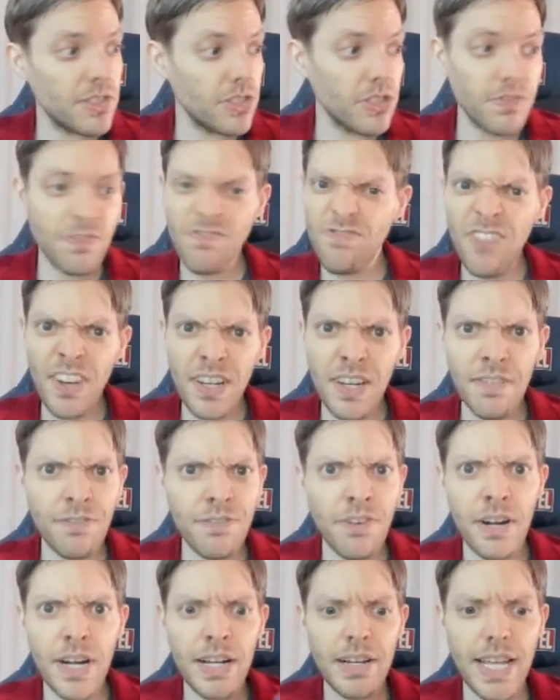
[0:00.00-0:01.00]
Just fucking
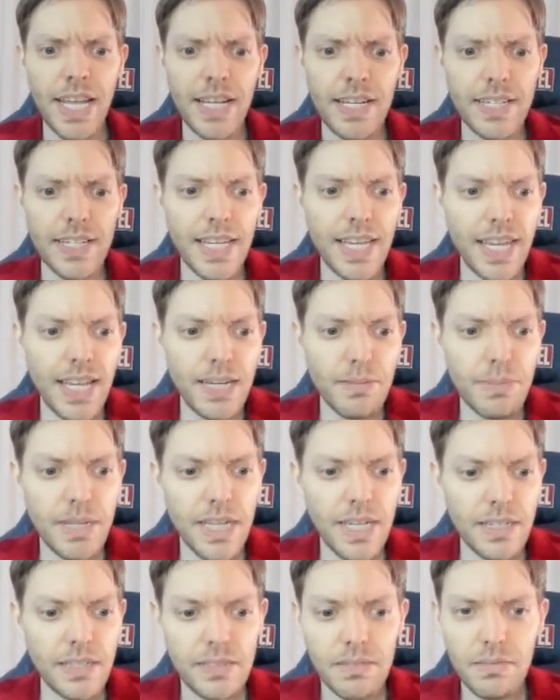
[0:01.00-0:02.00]
fart out cotton candy,
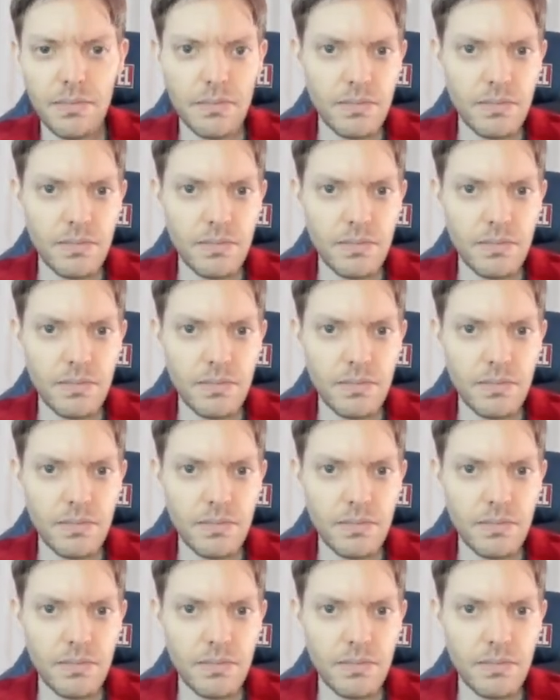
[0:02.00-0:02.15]
man.